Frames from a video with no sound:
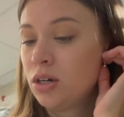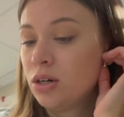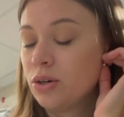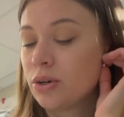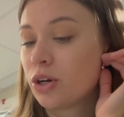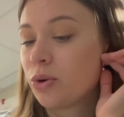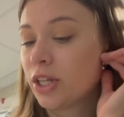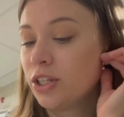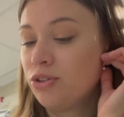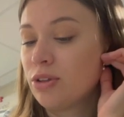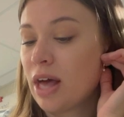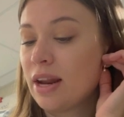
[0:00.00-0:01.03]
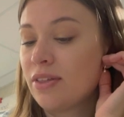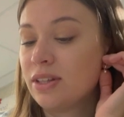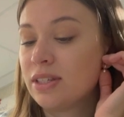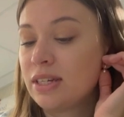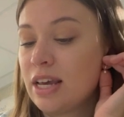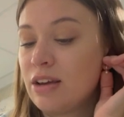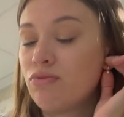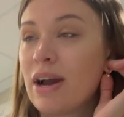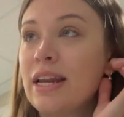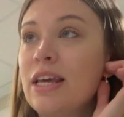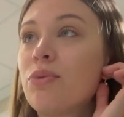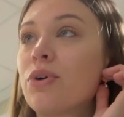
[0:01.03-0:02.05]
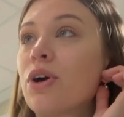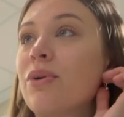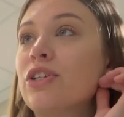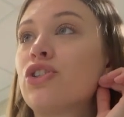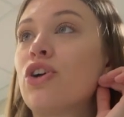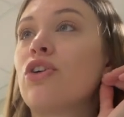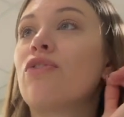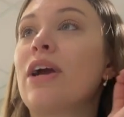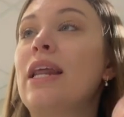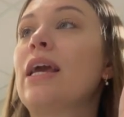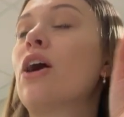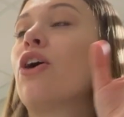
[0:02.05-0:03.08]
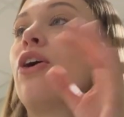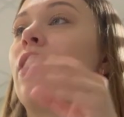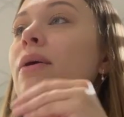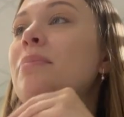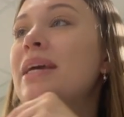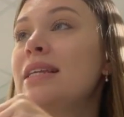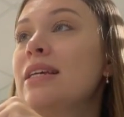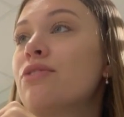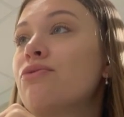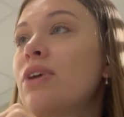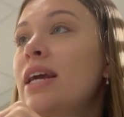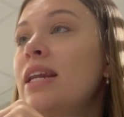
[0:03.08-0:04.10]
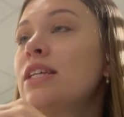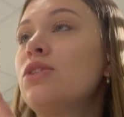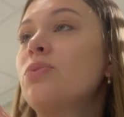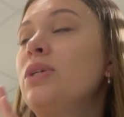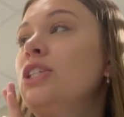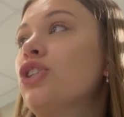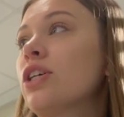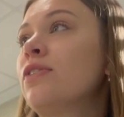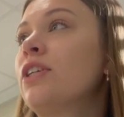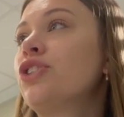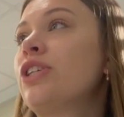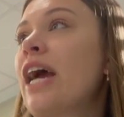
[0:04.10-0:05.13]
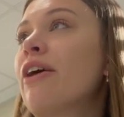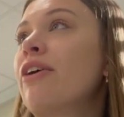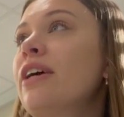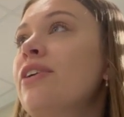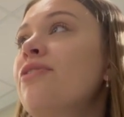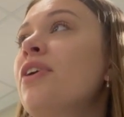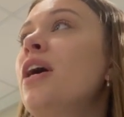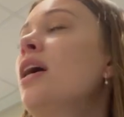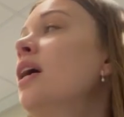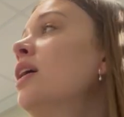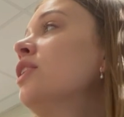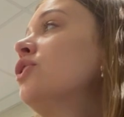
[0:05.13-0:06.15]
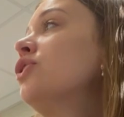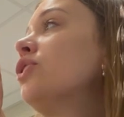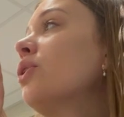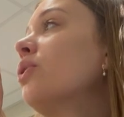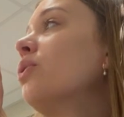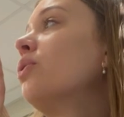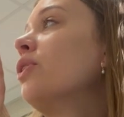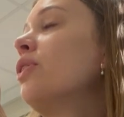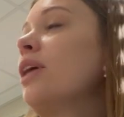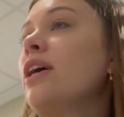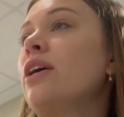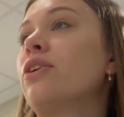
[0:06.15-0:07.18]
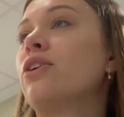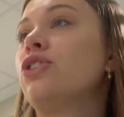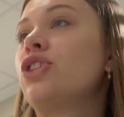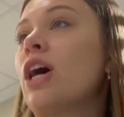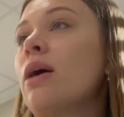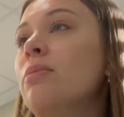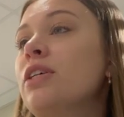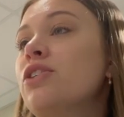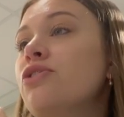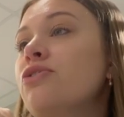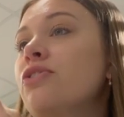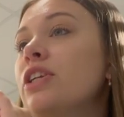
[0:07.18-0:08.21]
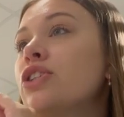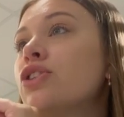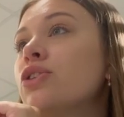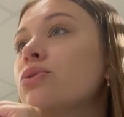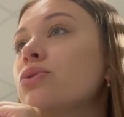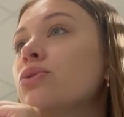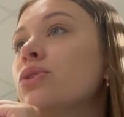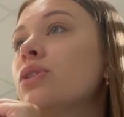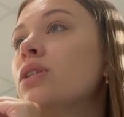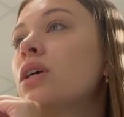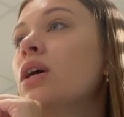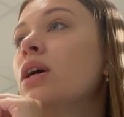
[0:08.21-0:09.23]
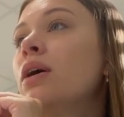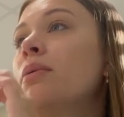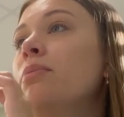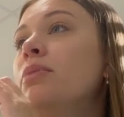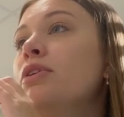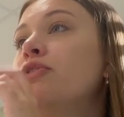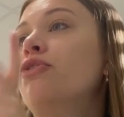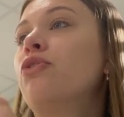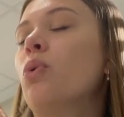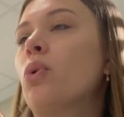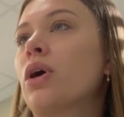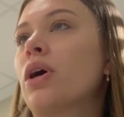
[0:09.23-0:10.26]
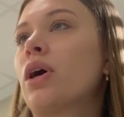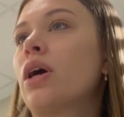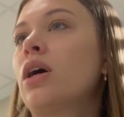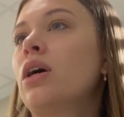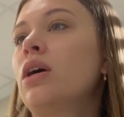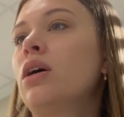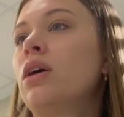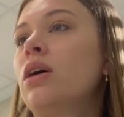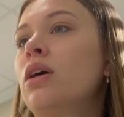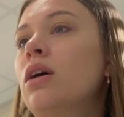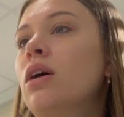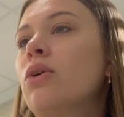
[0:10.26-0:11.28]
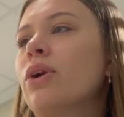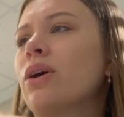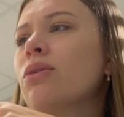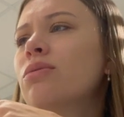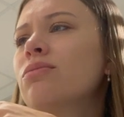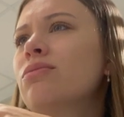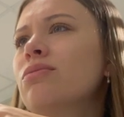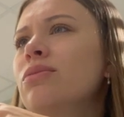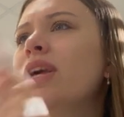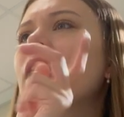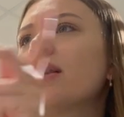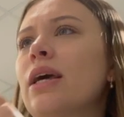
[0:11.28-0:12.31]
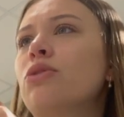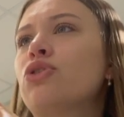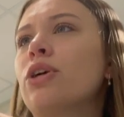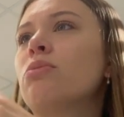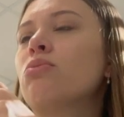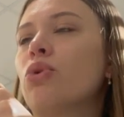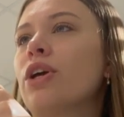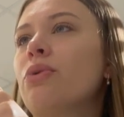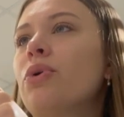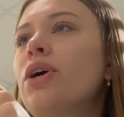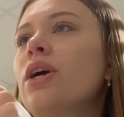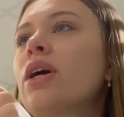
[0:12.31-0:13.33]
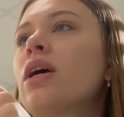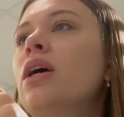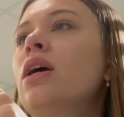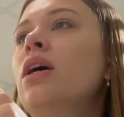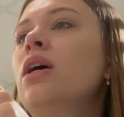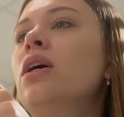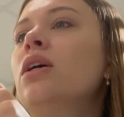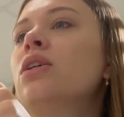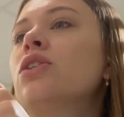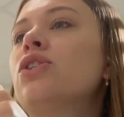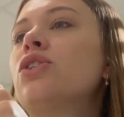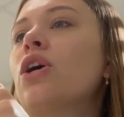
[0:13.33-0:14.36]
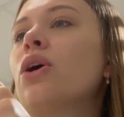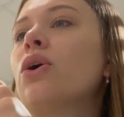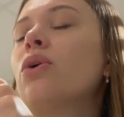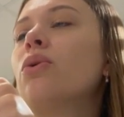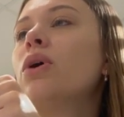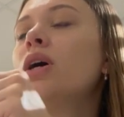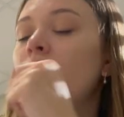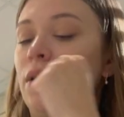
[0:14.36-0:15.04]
we're gonna quickly do that. And then today writing, we're going to start writing our opinion writings. We just finished narrative. So their job is to finish those before, or no, yeah, like during morning work. So